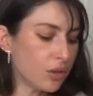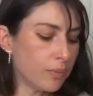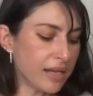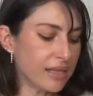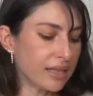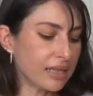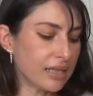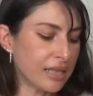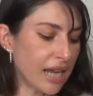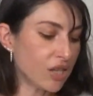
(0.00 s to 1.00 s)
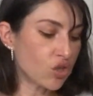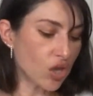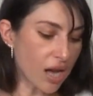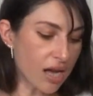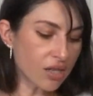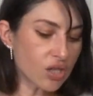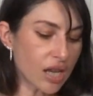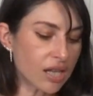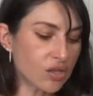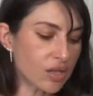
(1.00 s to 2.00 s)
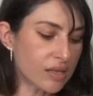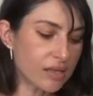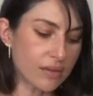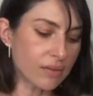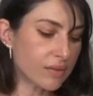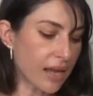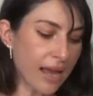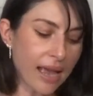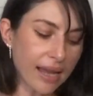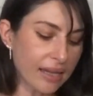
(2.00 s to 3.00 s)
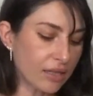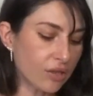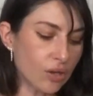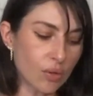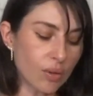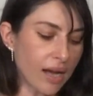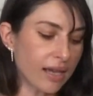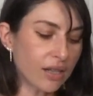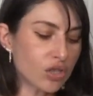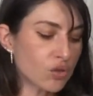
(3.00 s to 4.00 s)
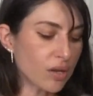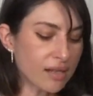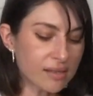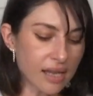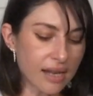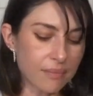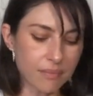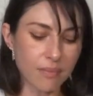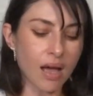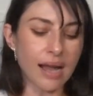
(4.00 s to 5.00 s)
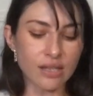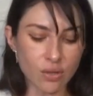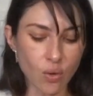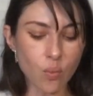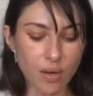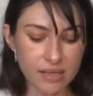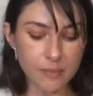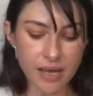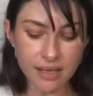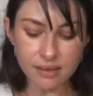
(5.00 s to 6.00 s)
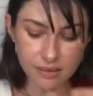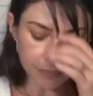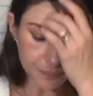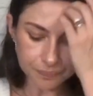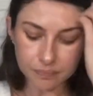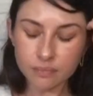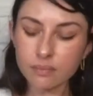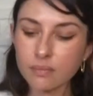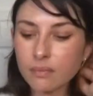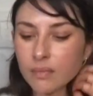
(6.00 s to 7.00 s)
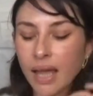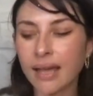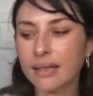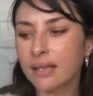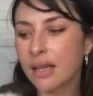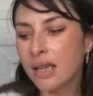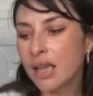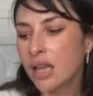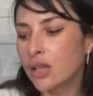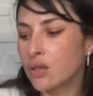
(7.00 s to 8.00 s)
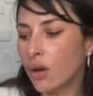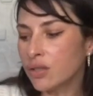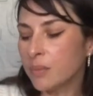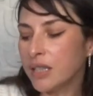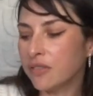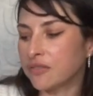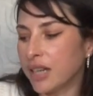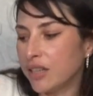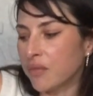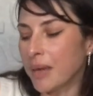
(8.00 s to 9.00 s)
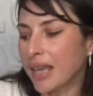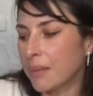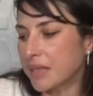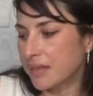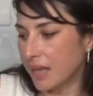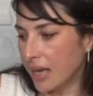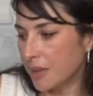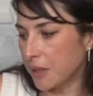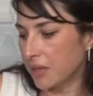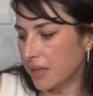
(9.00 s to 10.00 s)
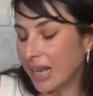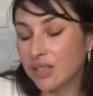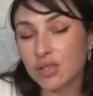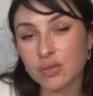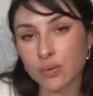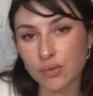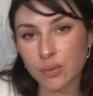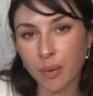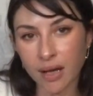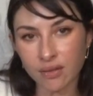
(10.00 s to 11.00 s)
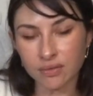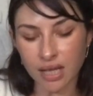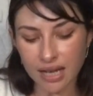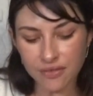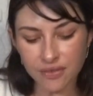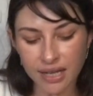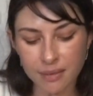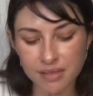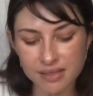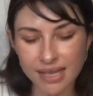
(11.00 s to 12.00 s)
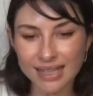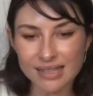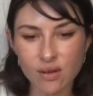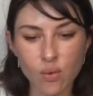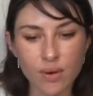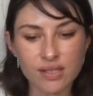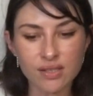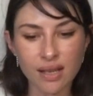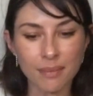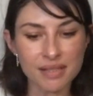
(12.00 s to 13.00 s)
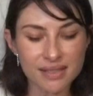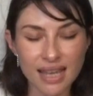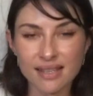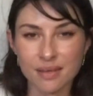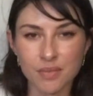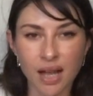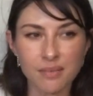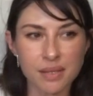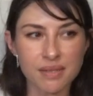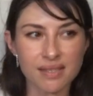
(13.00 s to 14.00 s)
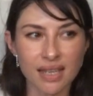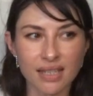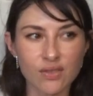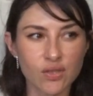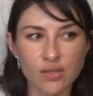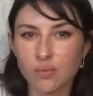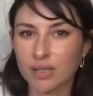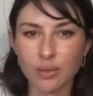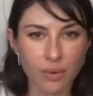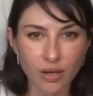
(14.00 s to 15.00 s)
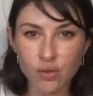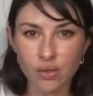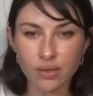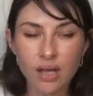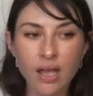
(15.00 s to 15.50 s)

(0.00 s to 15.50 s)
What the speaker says: you basically to take charge and just say, hey, you know, I got to trust that I know what is best, and not to be afraid of making mistakes, because that is just also part of life. And a mistake isn't always a mistake. Sometimes a mistake is just redirection,